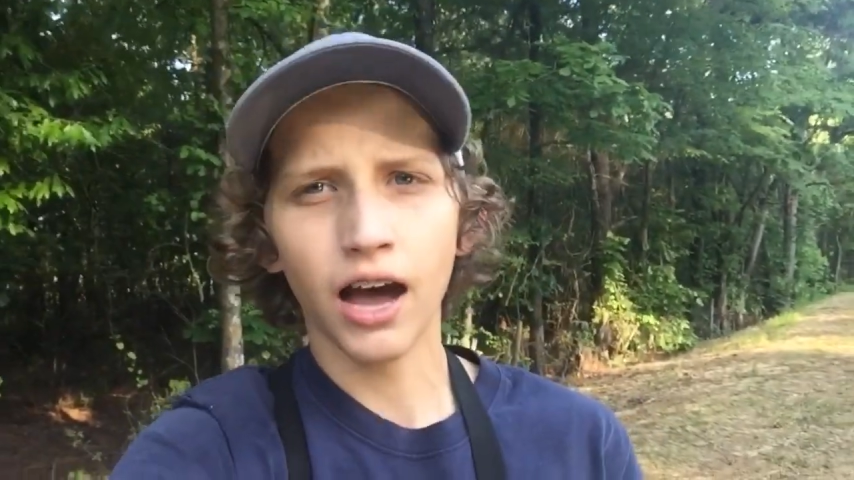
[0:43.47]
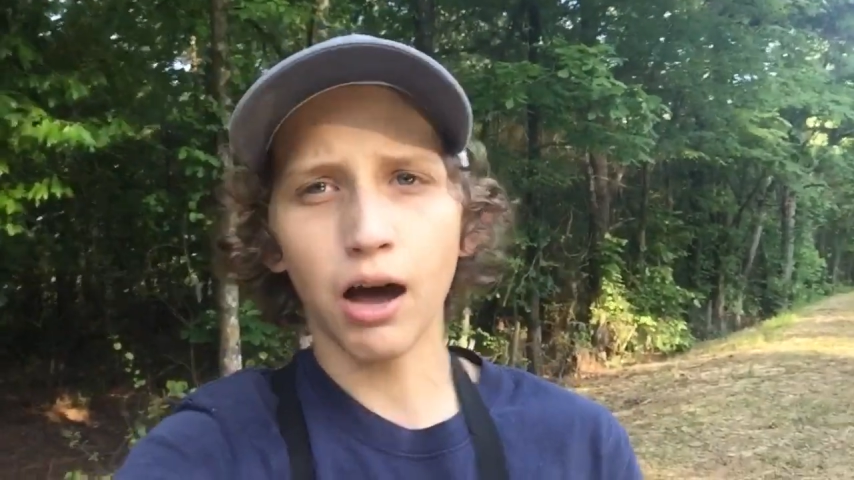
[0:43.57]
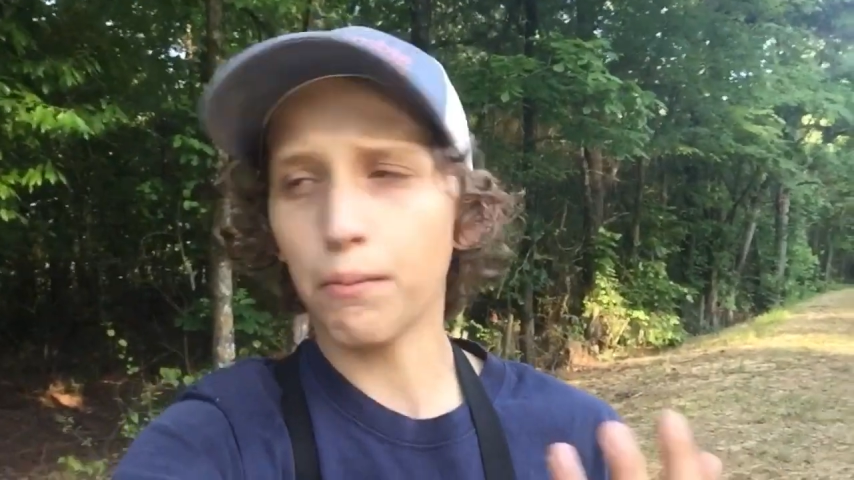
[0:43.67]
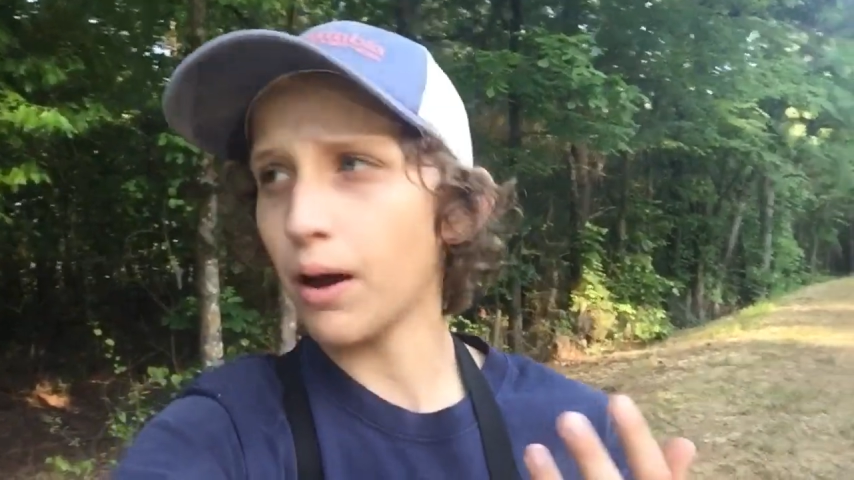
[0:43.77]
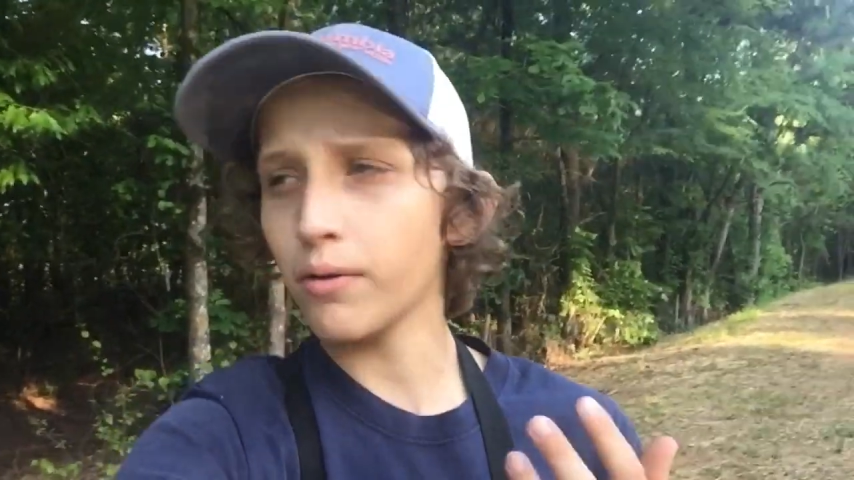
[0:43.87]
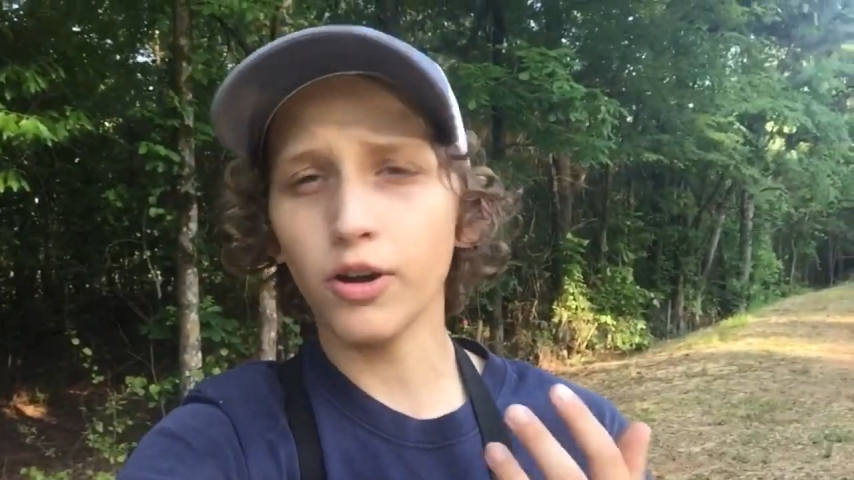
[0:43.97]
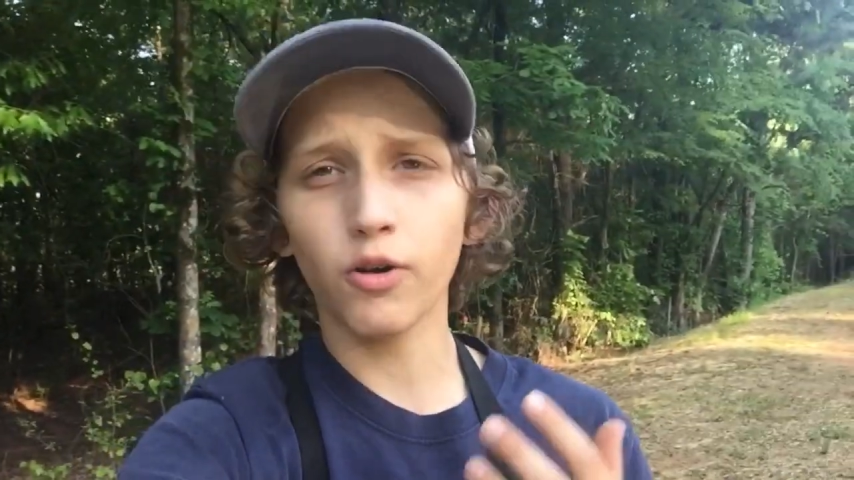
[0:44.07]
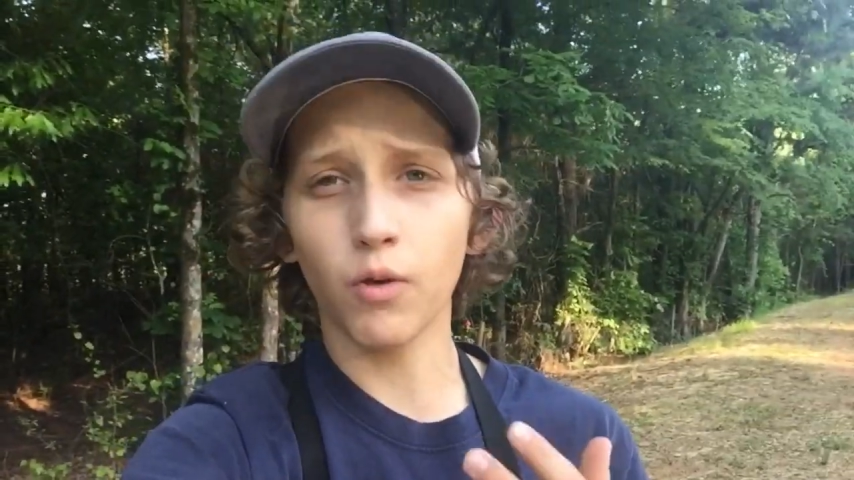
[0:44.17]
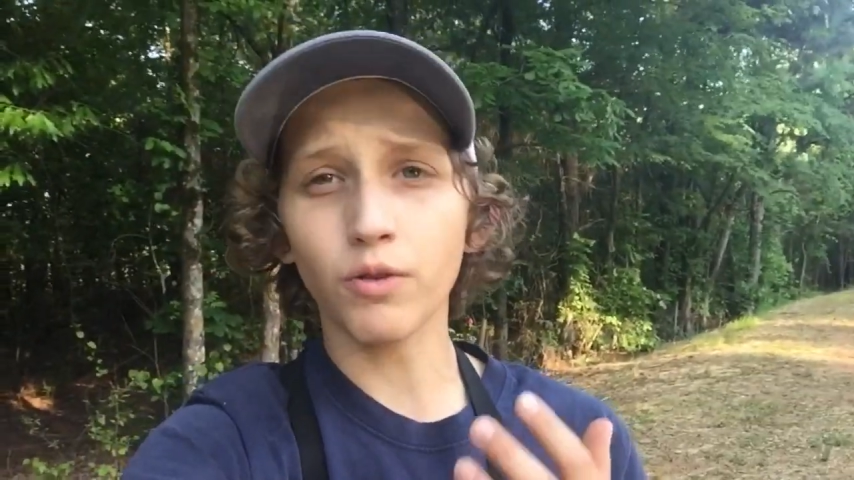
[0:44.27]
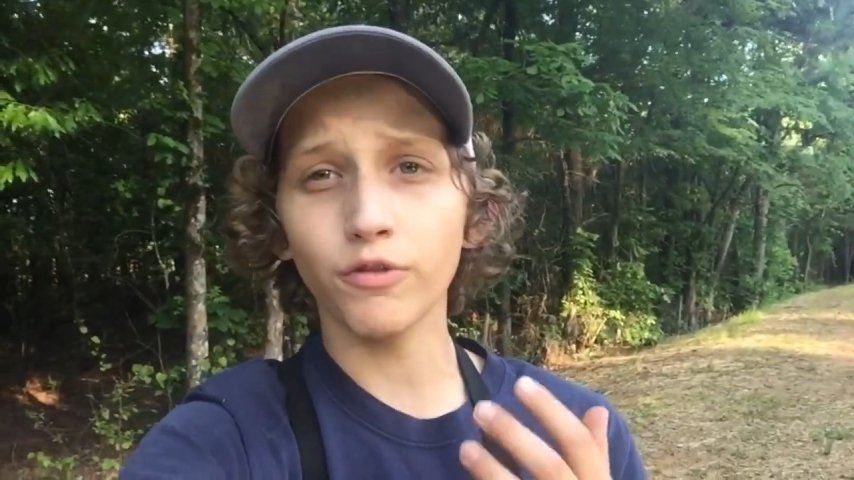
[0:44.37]
I don't
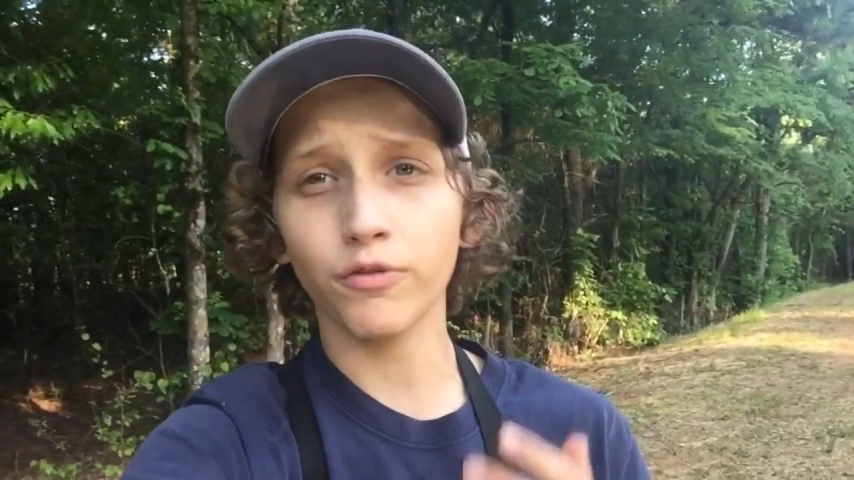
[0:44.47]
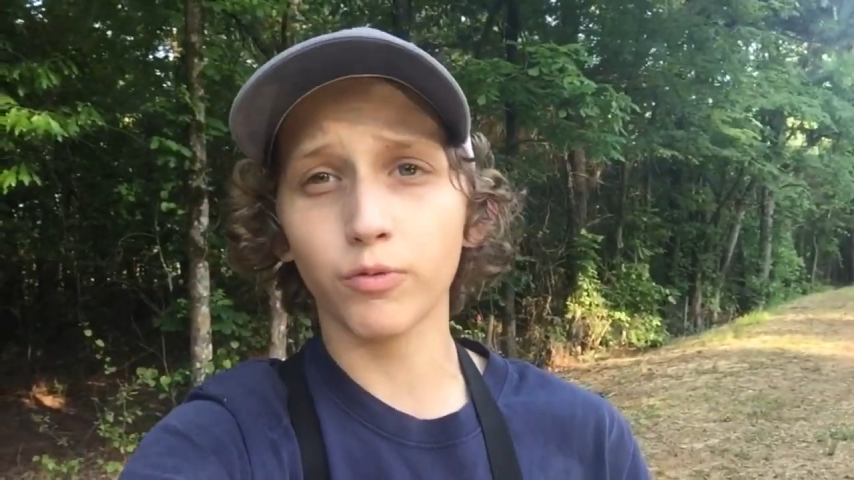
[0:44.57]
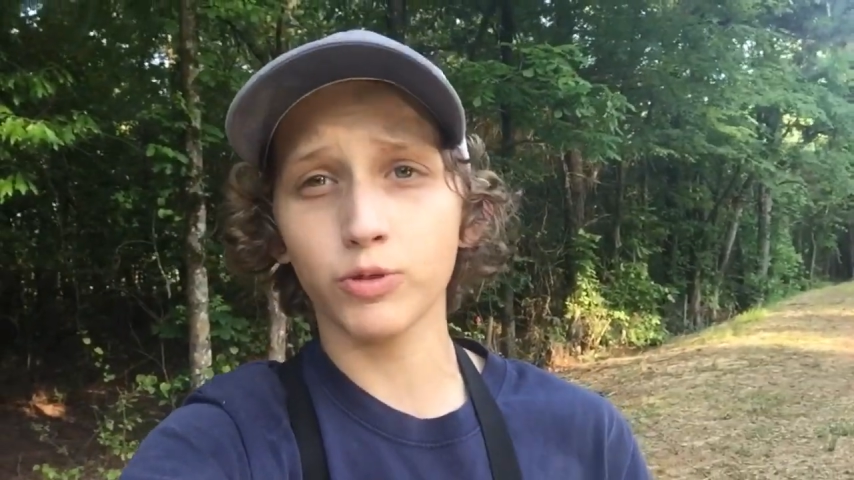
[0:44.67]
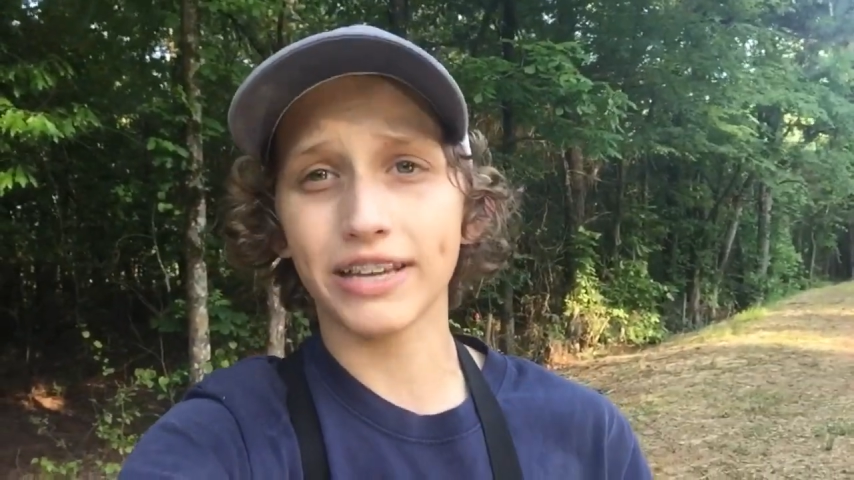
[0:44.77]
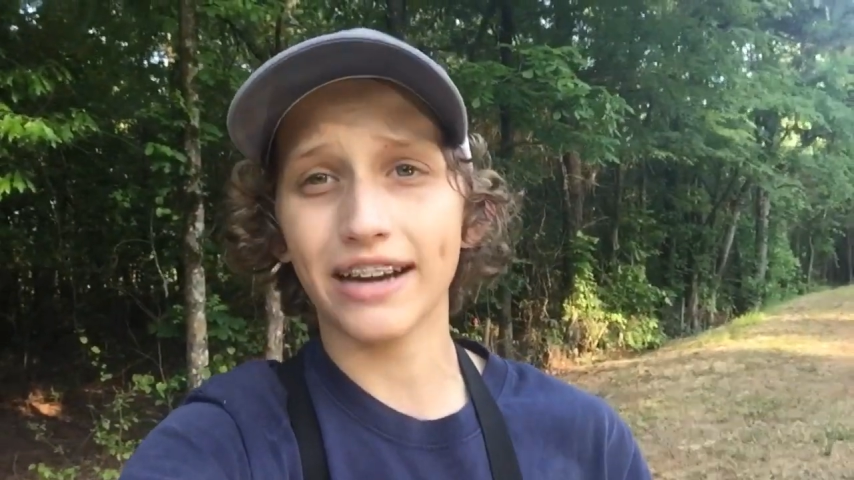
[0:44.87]
know, one of them was